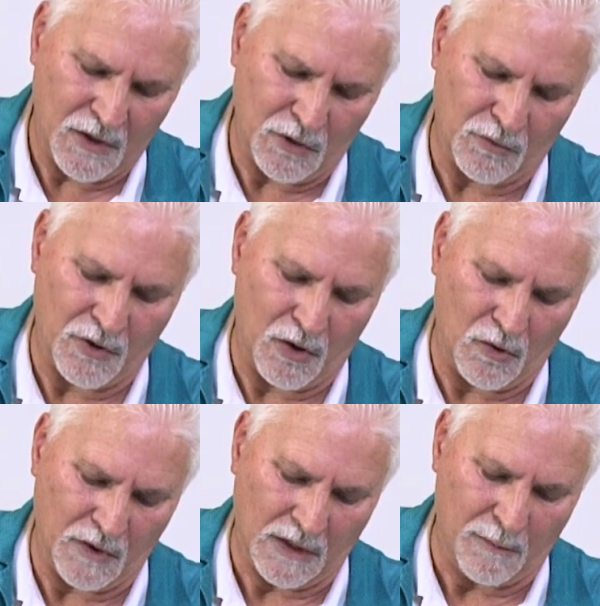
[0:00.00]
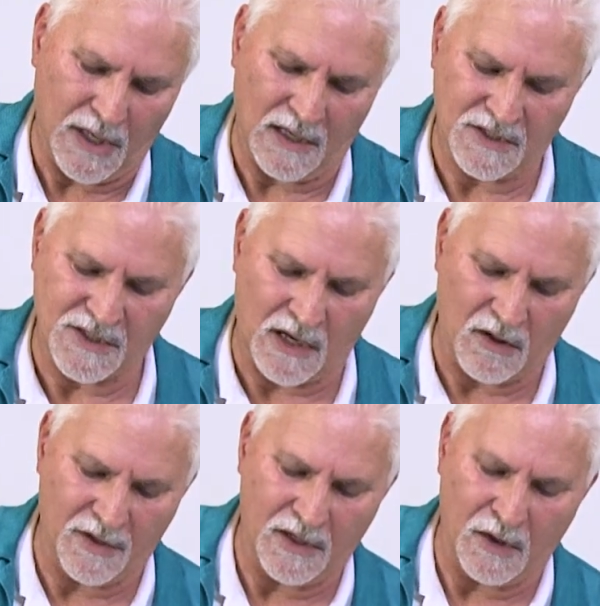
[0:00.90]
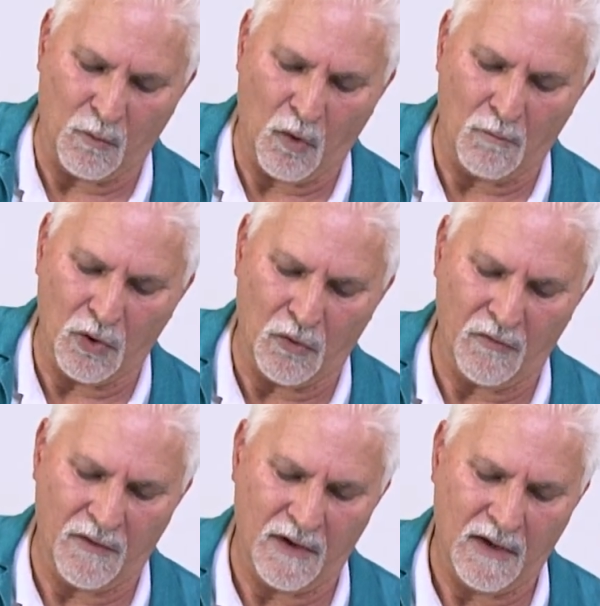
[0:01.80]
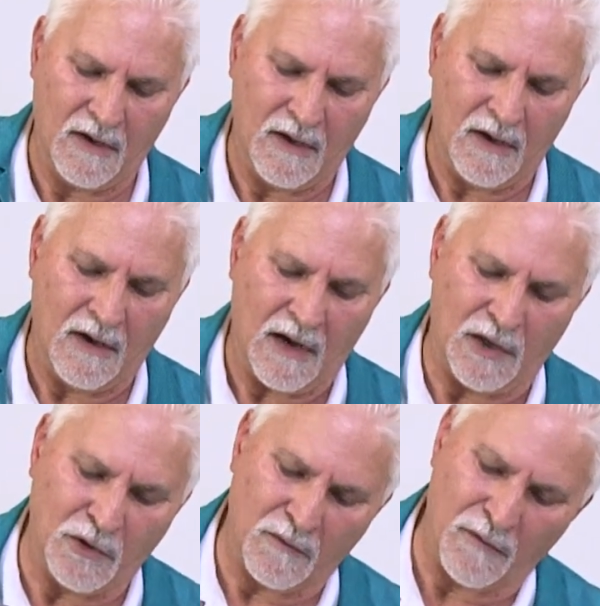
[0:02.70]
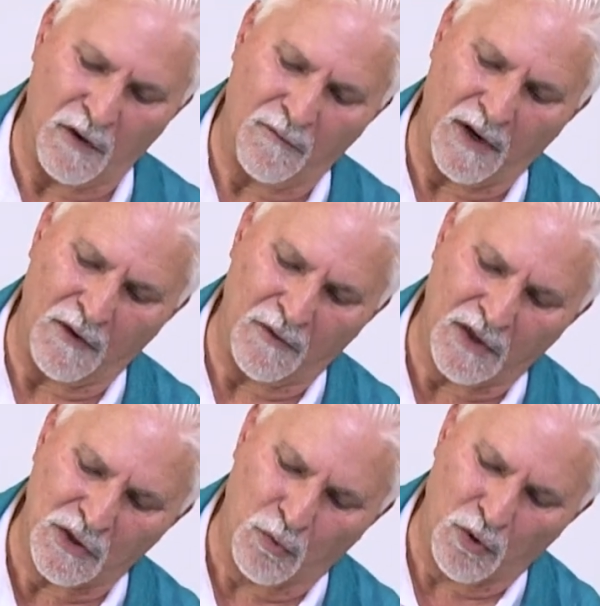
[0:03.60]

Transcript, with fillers: You'll know it'll be on solid, it won't move. And you can verify everything's